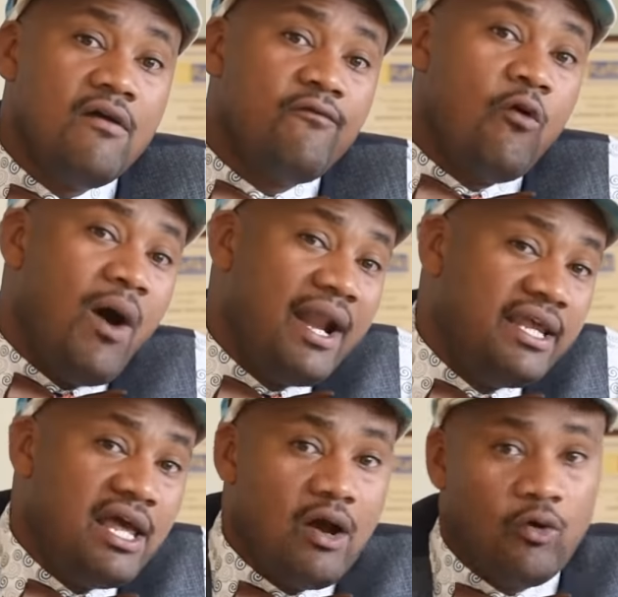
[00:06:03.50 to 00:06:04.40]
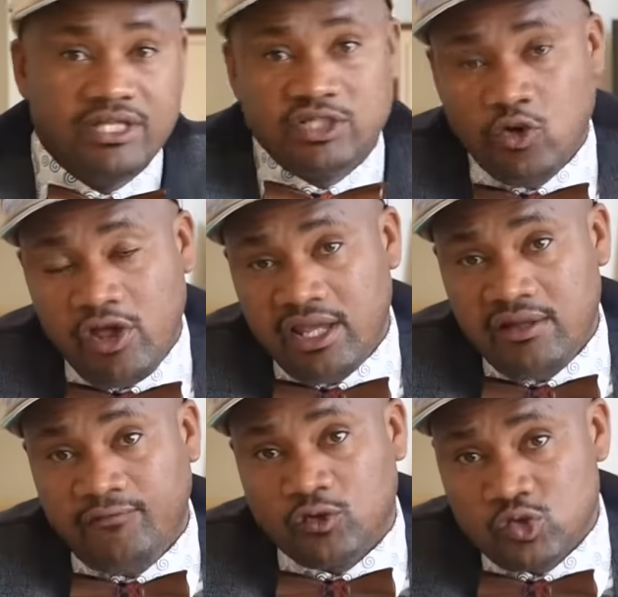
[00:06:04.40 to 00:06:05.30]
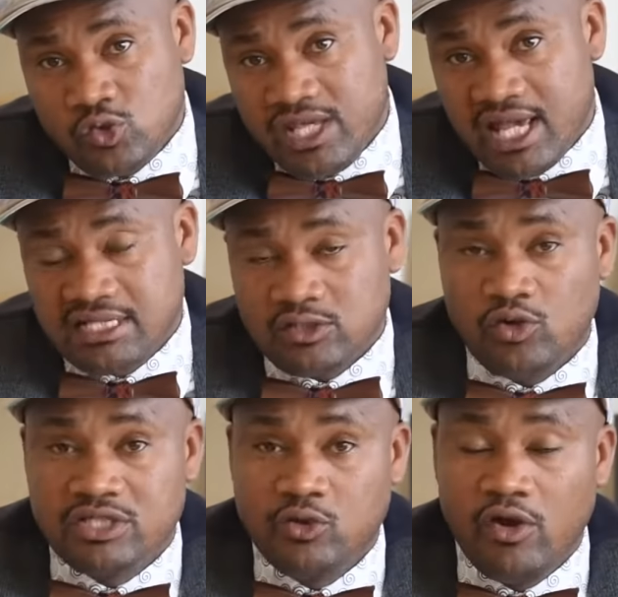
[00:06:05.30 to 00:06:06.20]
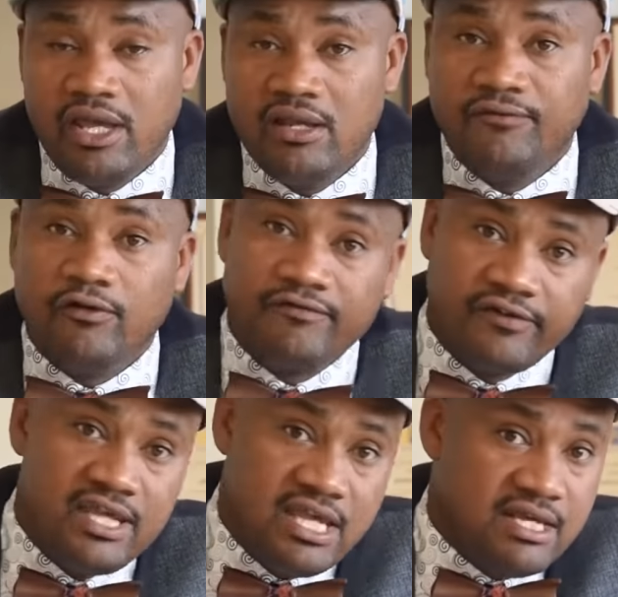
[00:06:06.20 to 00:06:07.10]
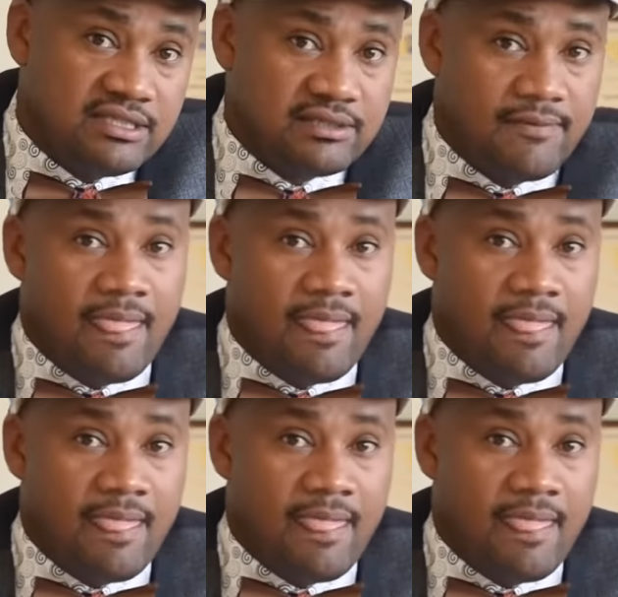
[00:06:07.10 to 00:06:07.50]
for 1 year, or it's going in for 2 years, or it's going in for 3 years.